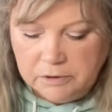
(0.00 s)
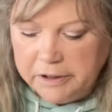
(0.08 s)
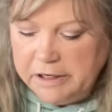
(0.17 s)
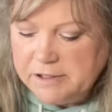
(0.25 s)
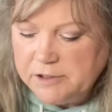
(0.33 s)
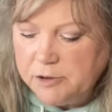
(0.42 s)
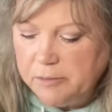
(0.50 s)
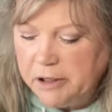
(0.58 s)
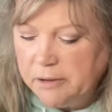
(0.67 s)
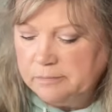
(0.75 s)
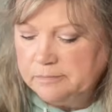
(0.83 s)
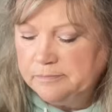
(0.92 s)
Easter,
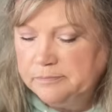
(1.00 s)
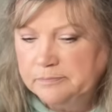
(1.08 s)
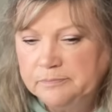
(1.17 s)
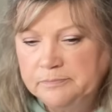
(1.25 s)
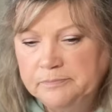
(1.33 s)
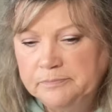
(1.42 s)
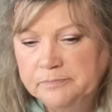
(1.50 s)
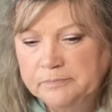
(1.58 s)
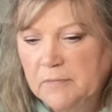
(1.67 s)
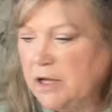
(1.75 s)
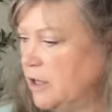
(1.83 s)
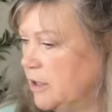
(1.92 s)
but,
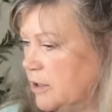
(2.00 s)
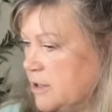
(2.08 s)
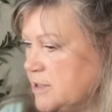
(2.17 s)
and then